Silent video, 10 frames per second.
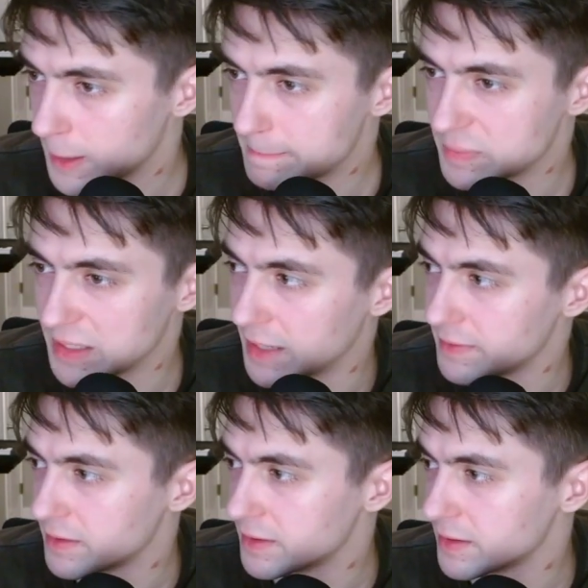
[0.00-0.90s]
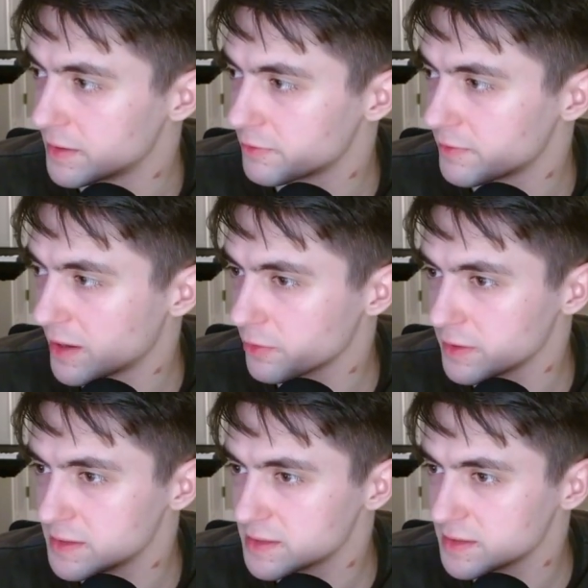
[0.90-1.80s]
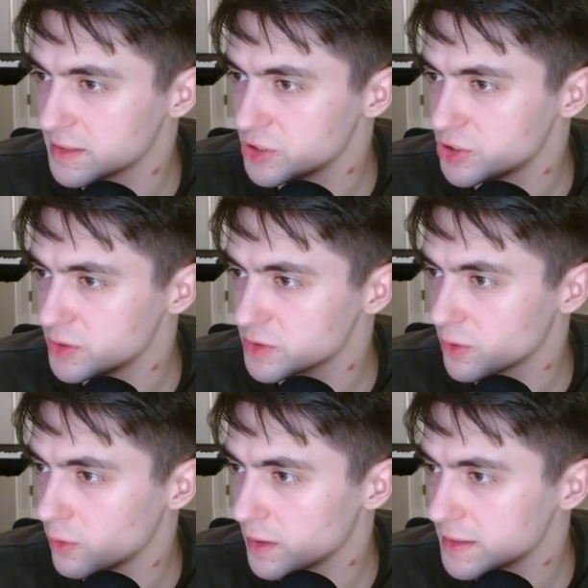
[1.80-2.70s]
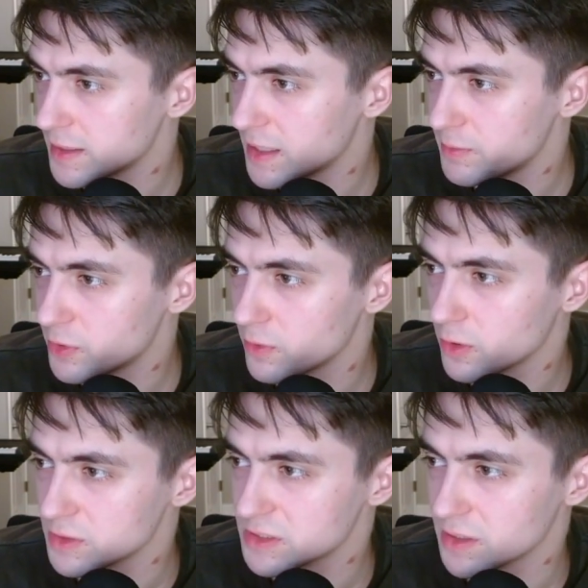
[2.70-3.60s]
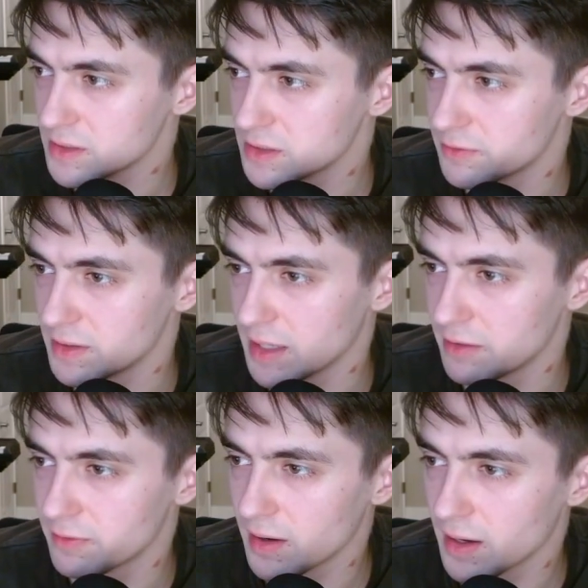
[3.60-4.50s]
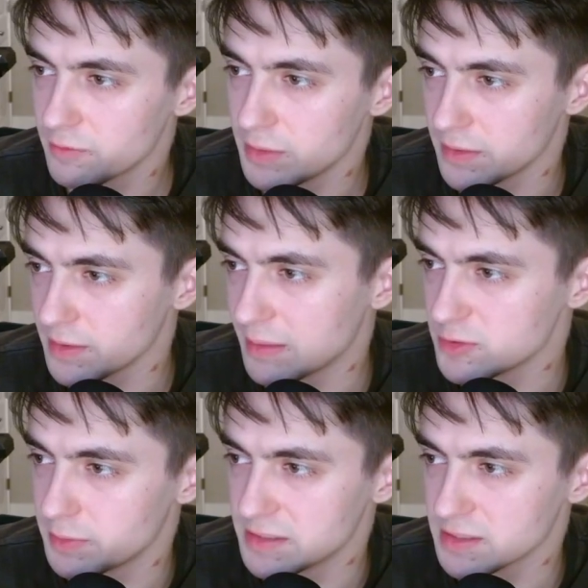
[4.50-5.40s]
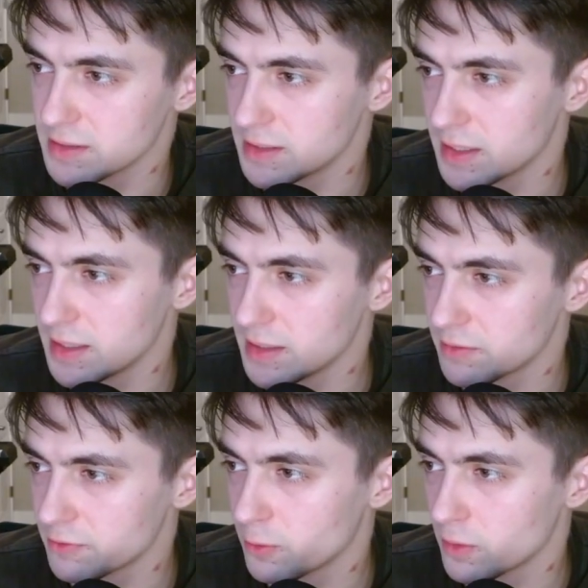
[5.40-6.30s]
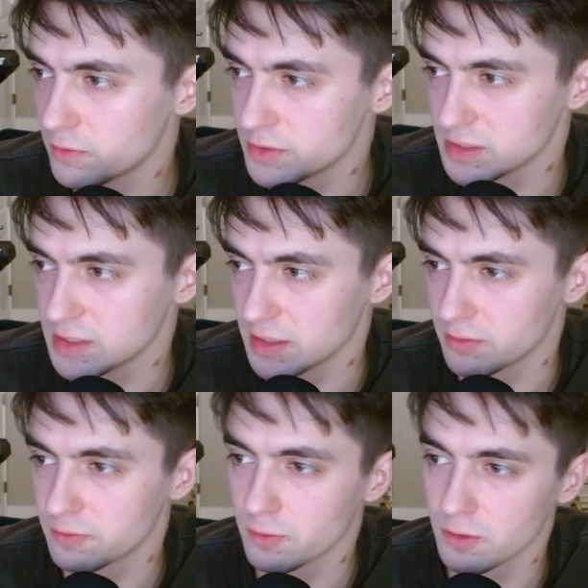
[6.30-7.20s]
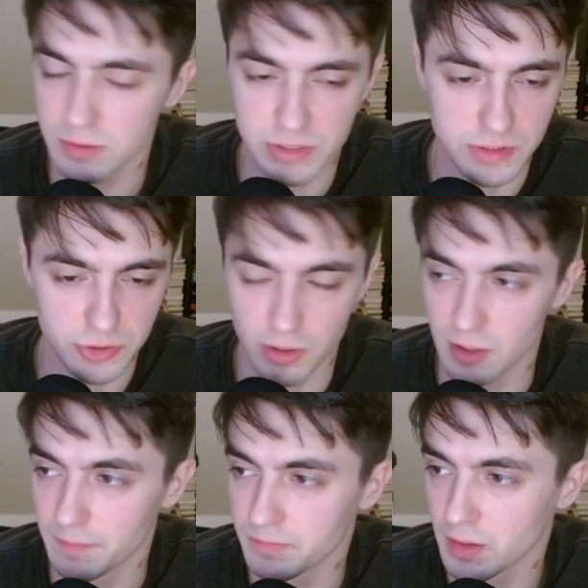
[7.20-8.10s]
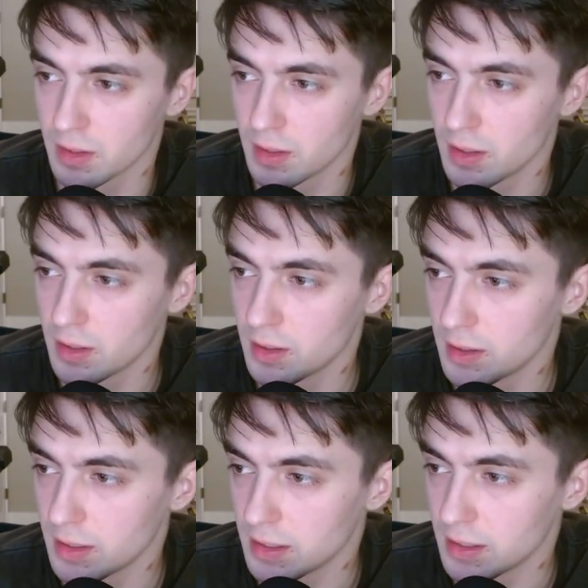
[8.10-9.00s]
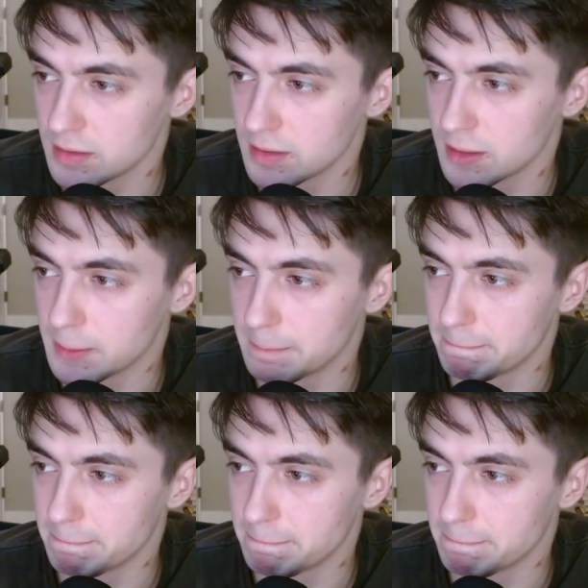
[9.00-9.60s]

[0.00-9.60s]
Yeah, and then the final thing he says, the issue is the whole end game, your rook was stuck defending a5, meaning the game was basically king and 4 versus king and 4, which is a draw. And